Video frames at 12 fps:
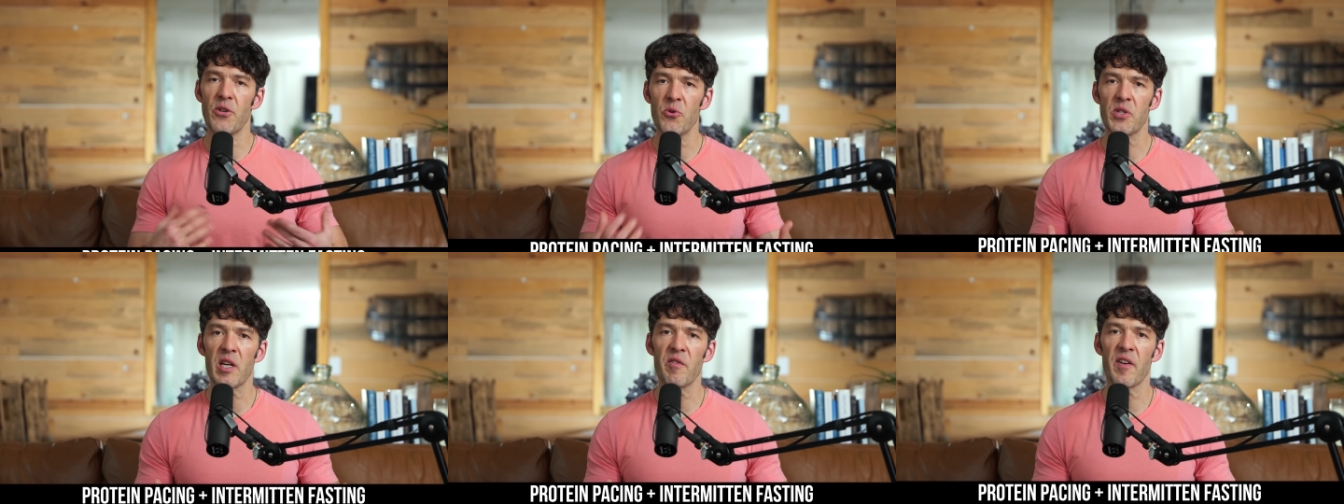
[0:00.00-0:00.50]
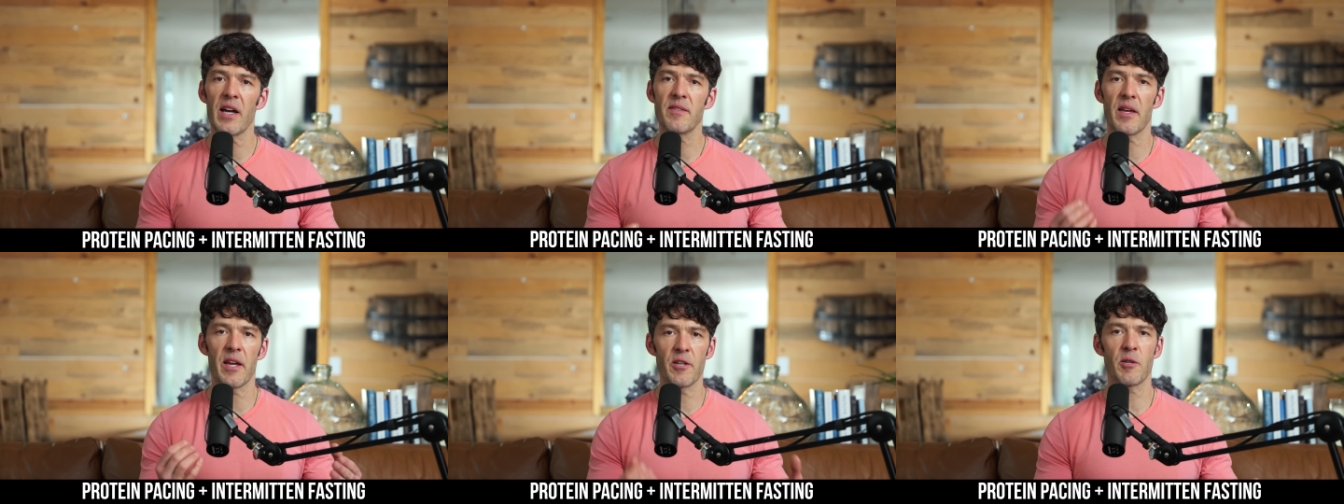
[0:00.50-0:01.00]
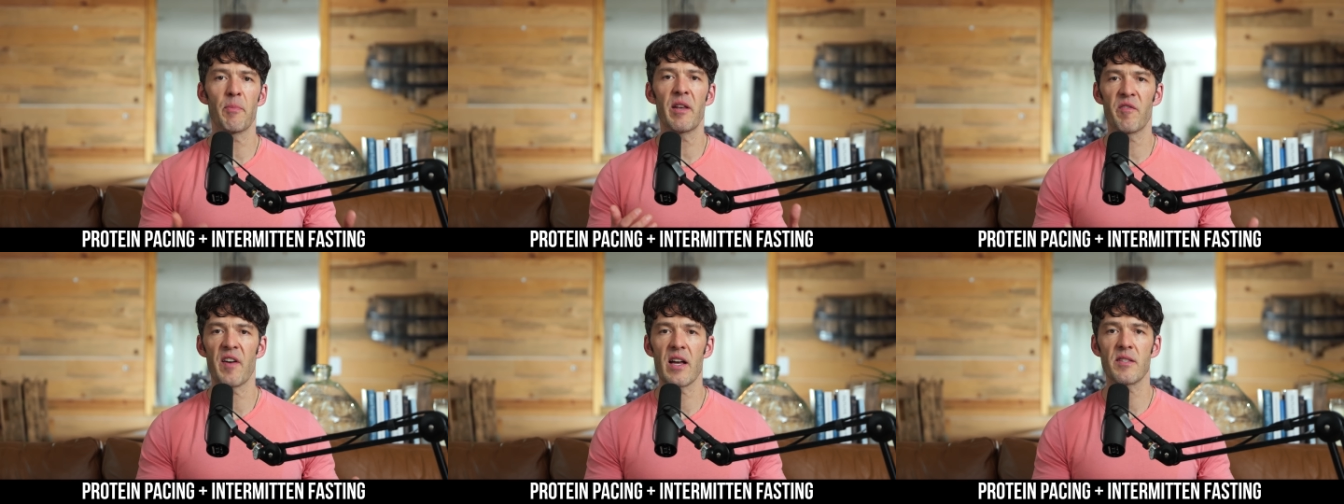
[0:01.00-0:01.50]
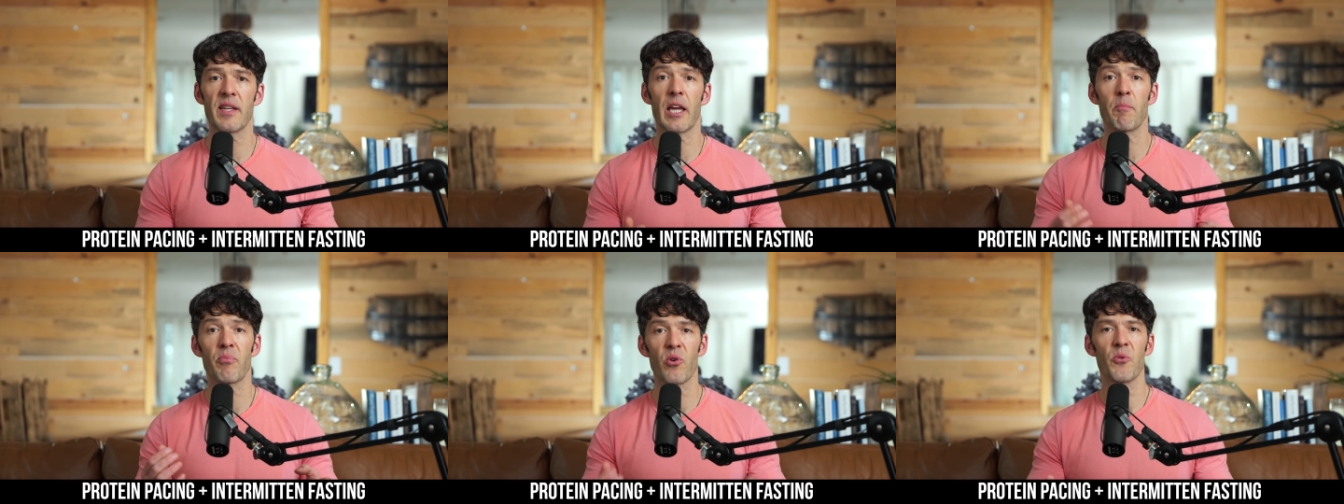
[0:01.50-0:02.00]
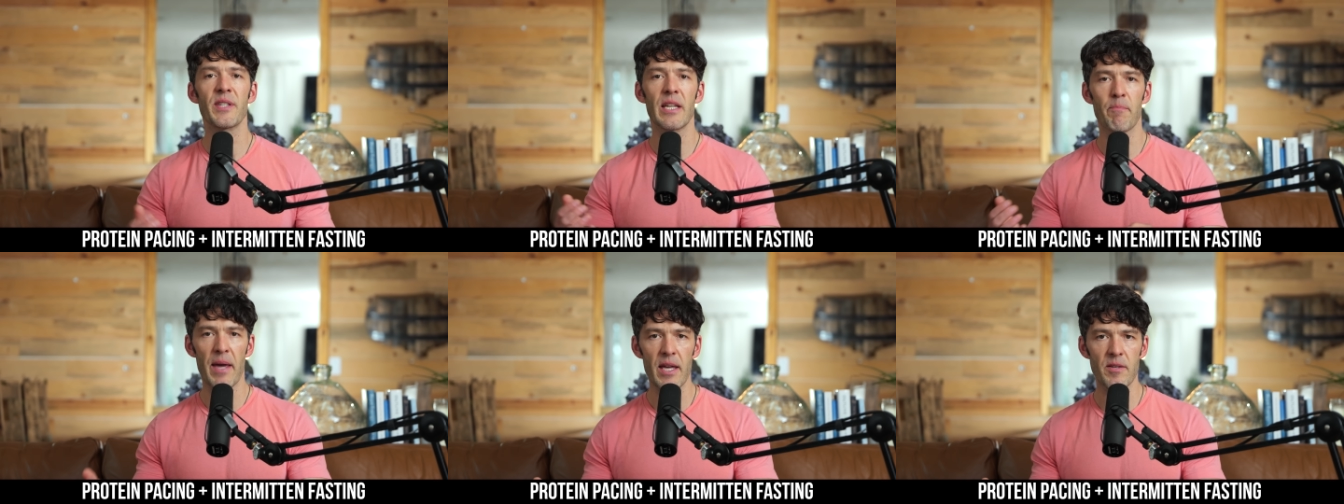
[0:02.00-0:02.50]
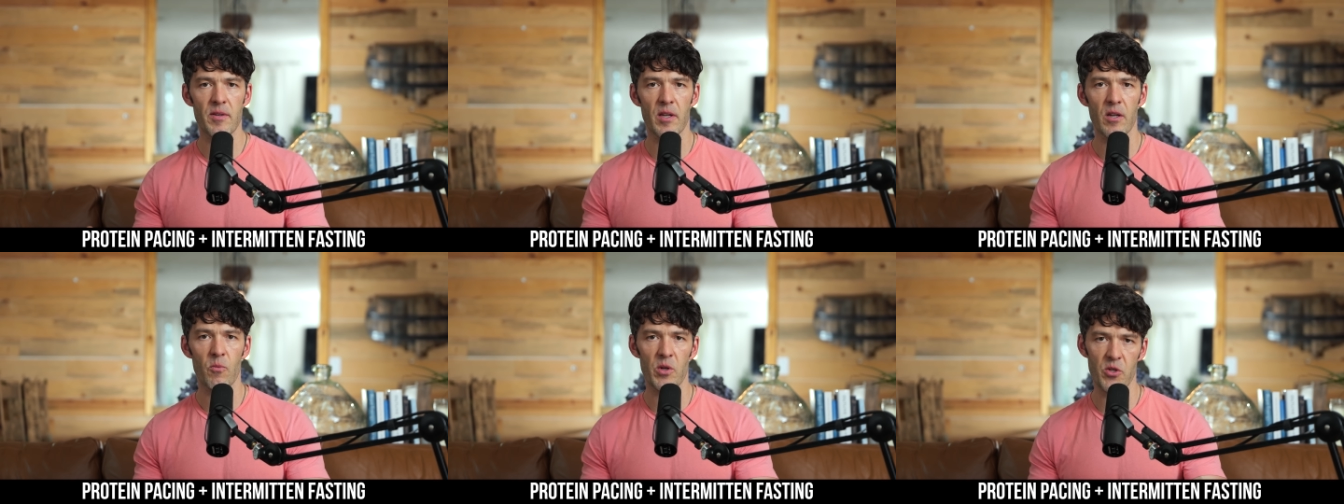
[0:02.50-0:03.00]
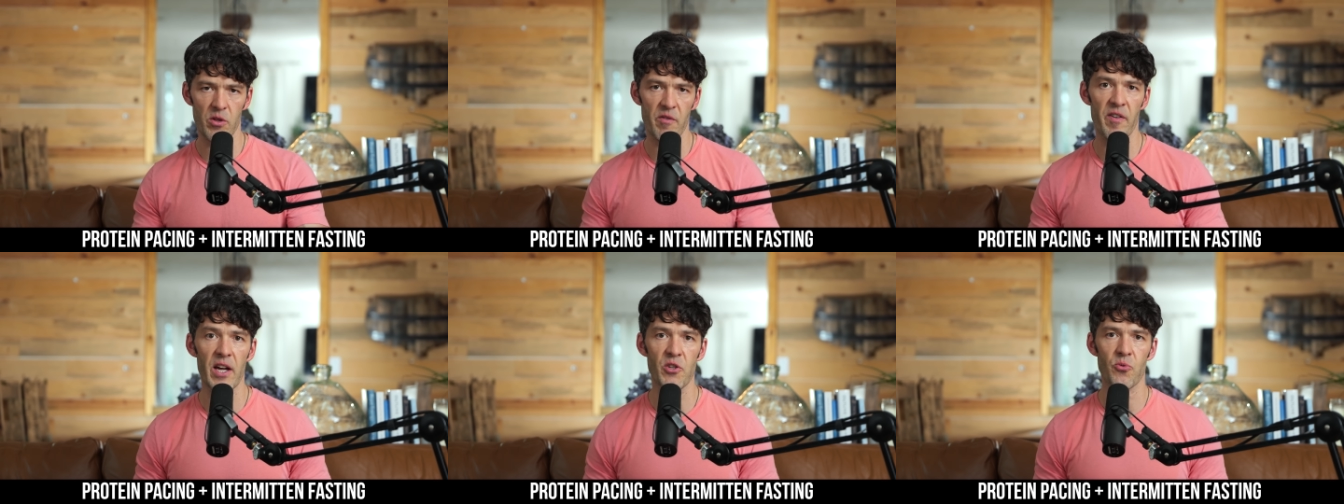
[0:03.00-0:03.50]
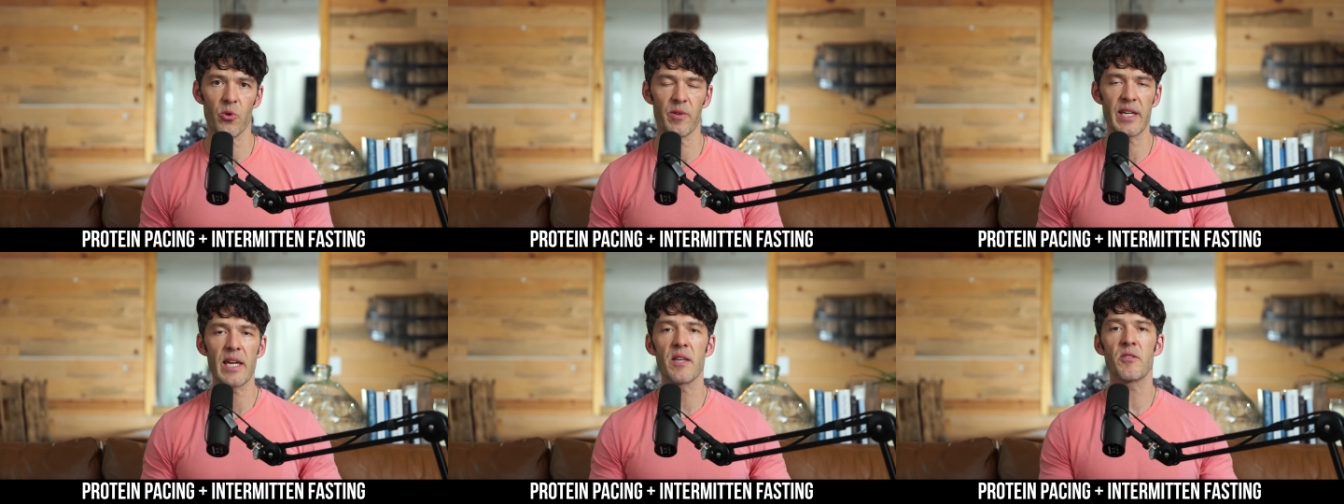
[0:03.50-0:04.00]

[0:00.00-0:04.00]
A new study finds that intermittent fasting and protein pacing, which I'll define shortly,